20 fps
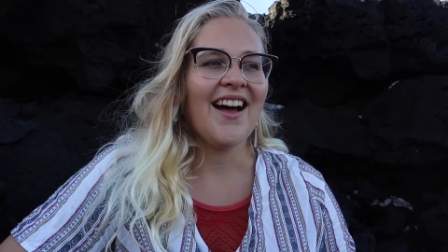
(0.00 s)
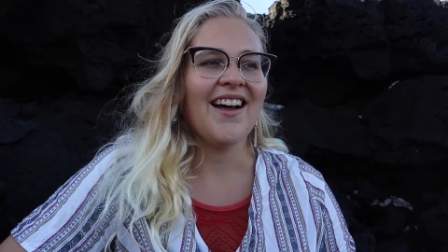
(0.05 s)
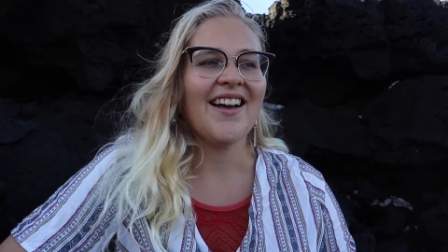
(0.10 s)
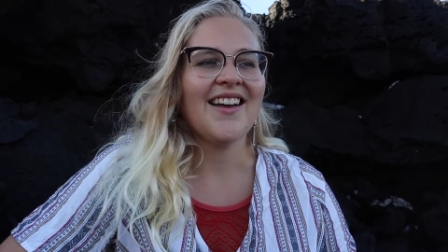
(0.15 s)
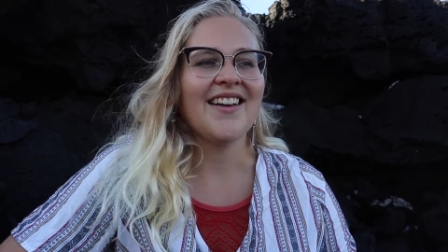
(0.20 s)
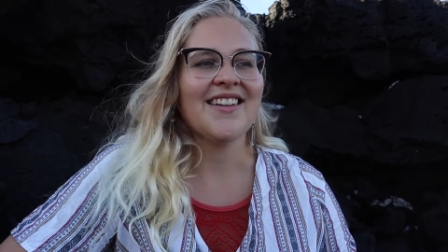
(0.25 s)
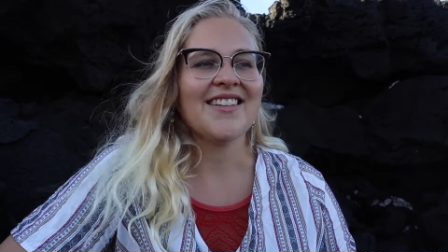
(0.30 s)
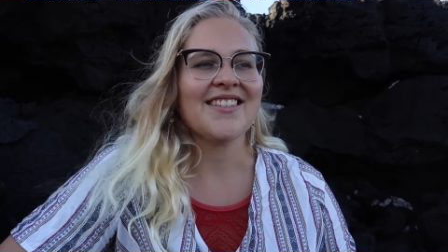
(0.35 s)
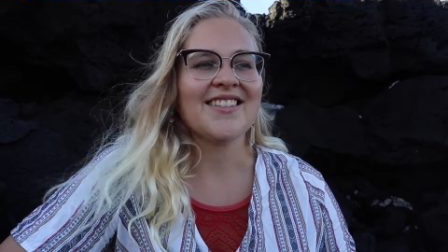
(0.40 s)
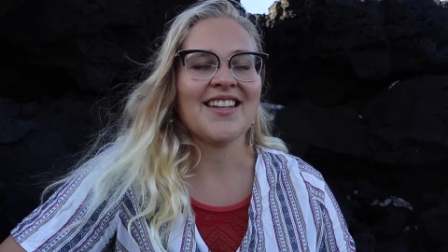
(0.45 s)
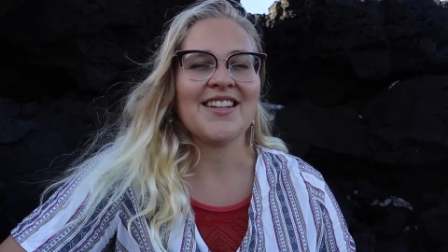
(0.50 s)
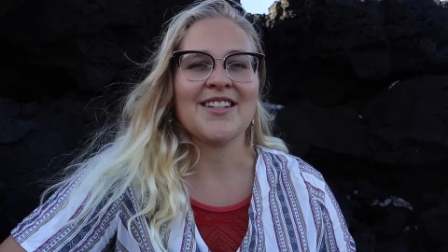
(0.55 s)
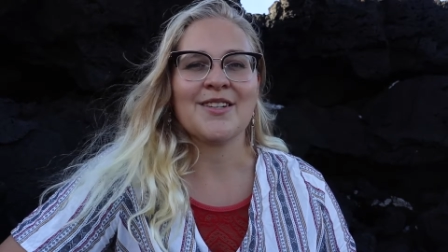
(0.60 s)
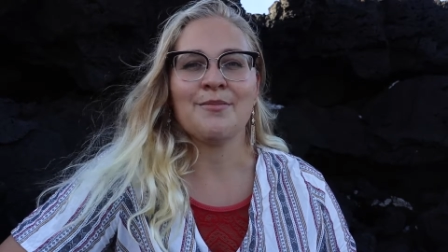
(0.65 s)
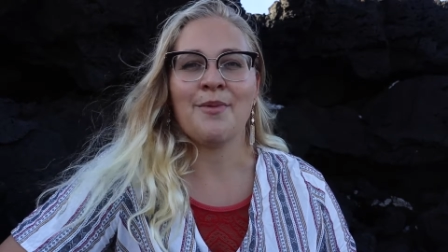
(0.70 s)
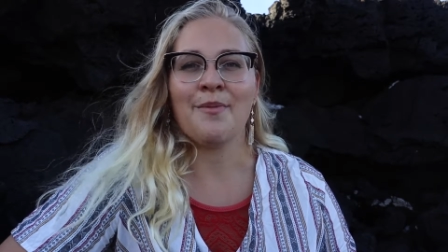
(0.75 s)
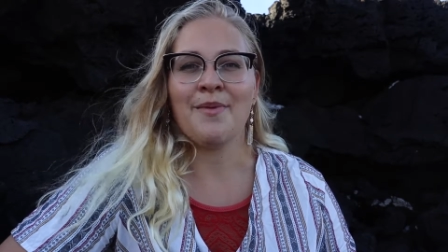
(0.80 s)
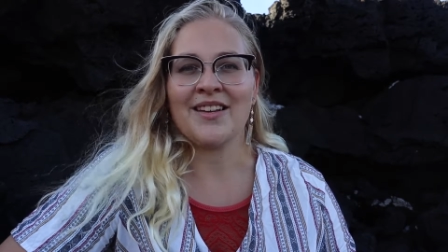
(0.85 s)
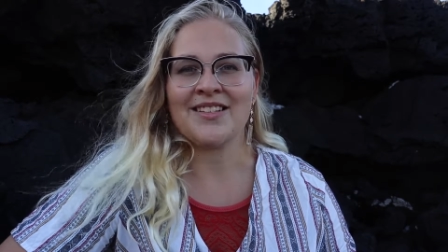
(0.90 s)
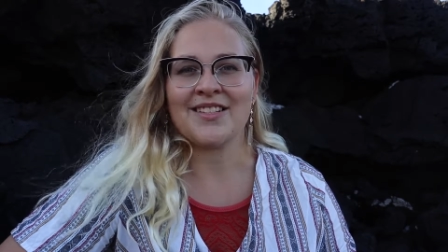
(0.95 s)
I sent
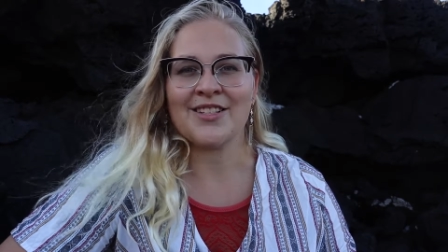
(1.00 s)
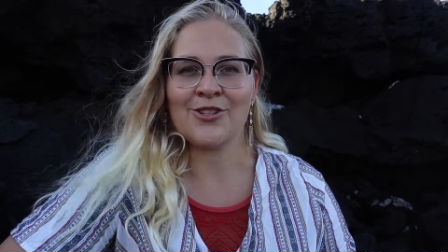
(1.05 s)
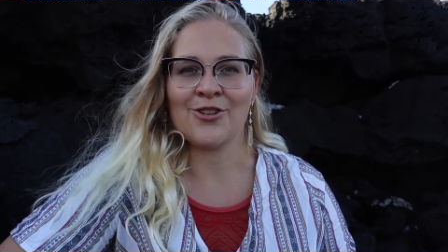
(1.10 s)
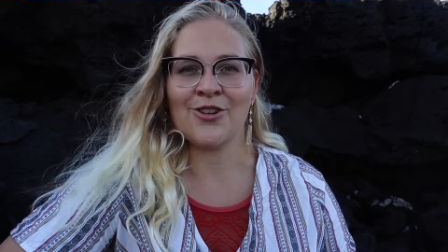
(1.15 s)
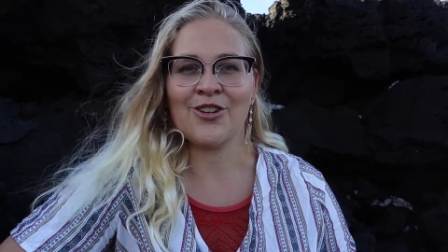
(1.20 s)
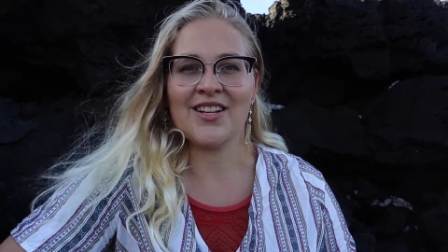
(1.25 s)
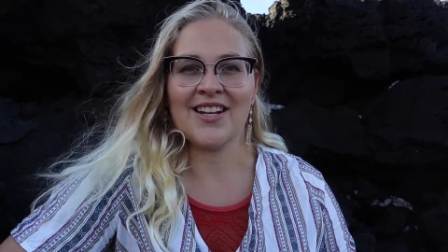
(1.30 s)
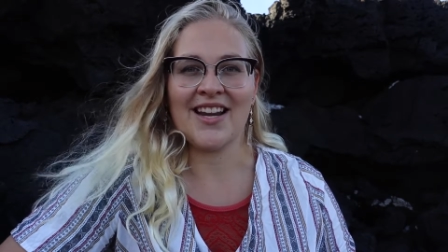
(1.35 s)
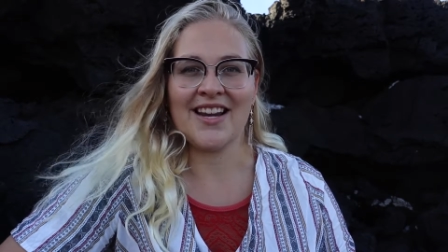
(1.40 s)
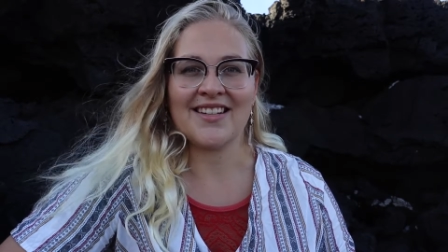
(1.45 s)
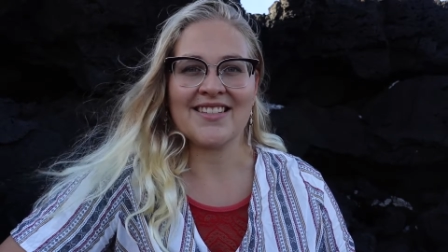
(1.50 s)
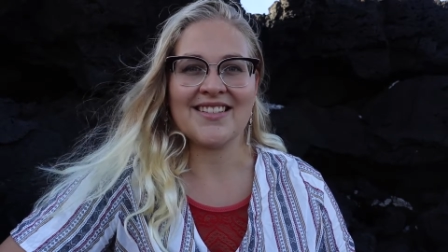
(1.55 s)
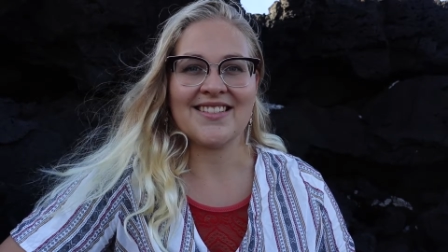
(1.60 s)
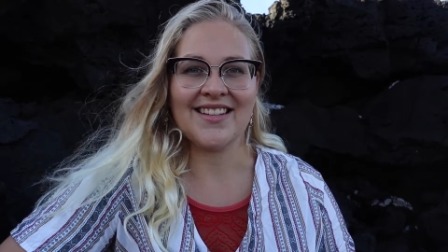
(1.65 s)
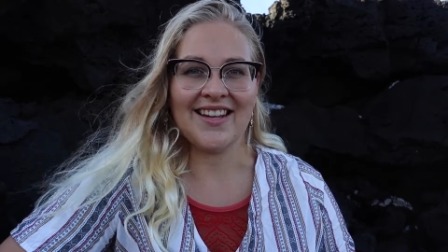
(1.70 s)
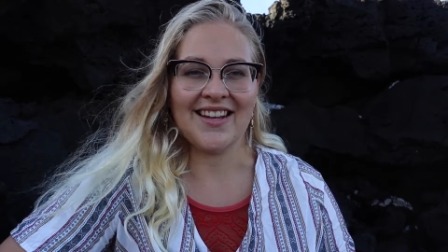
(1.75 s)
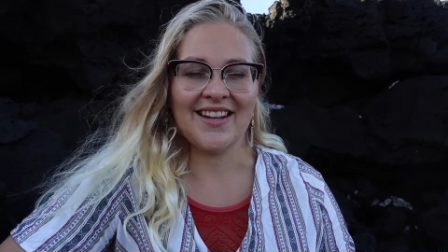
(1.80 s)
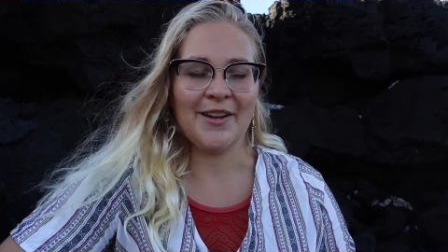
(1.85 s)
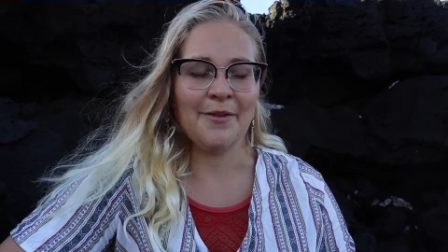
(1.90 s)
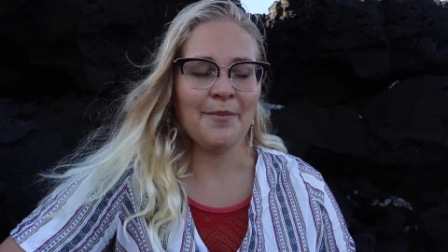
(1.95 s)
him a message on the next
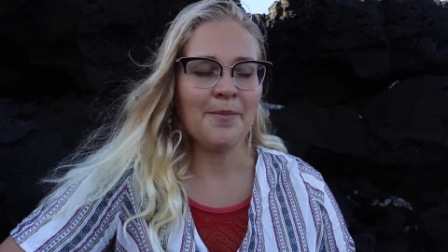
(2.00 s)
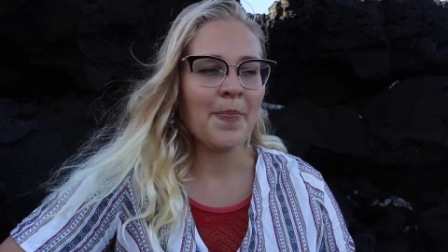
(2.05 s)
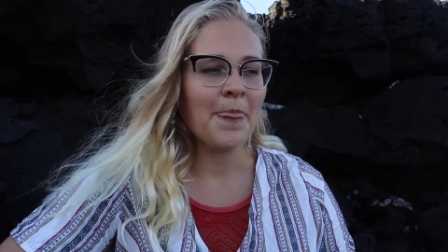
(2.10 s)
day.